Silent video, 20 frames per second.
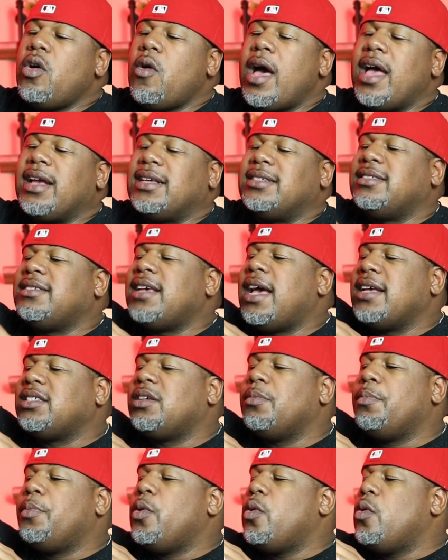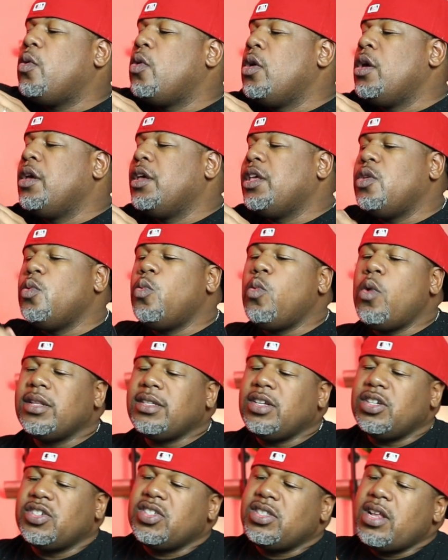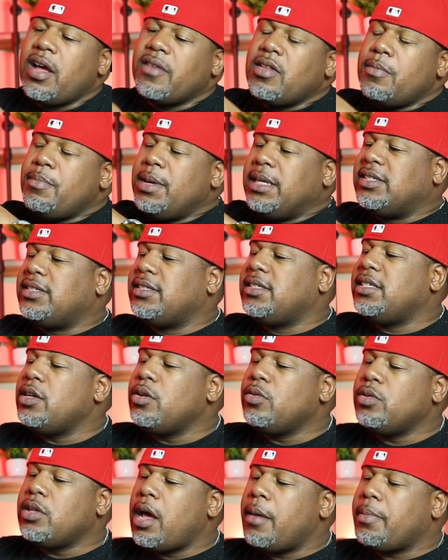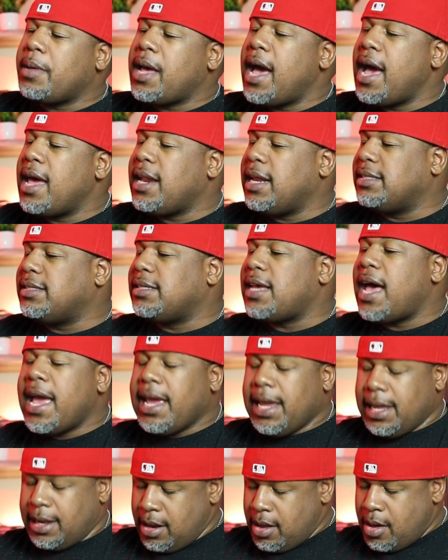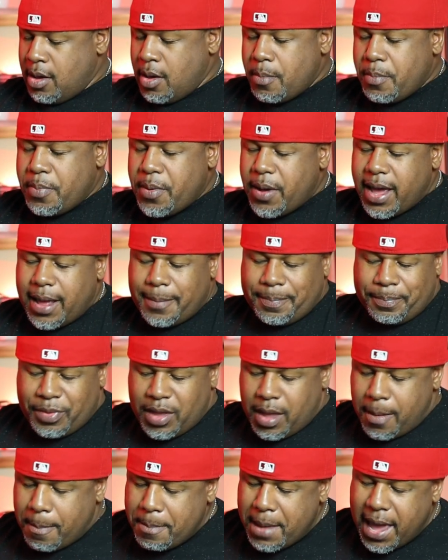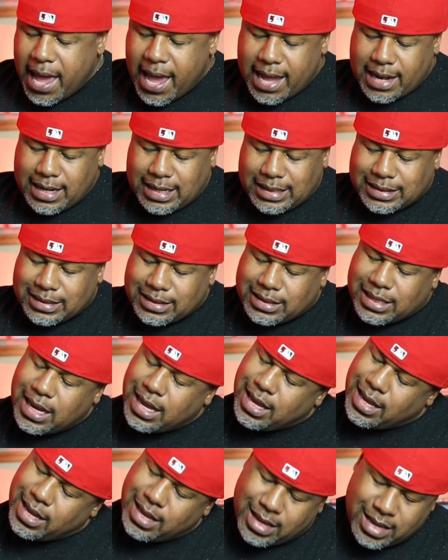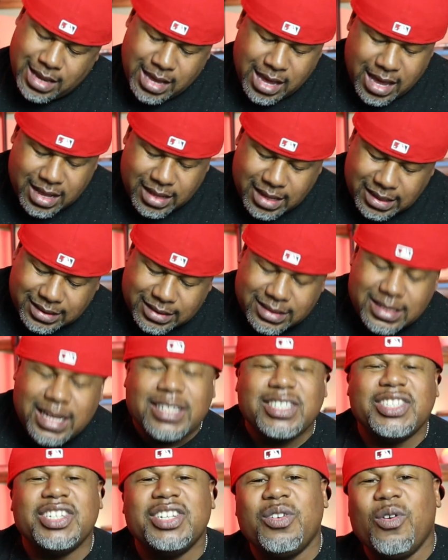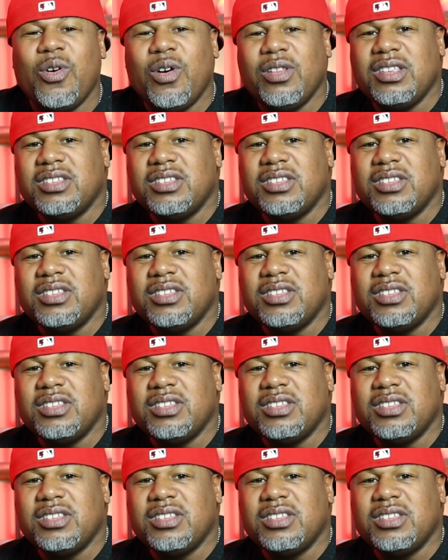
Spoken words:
accessible. You want your stuff to be sealed up kind of tight. But man, the stitching on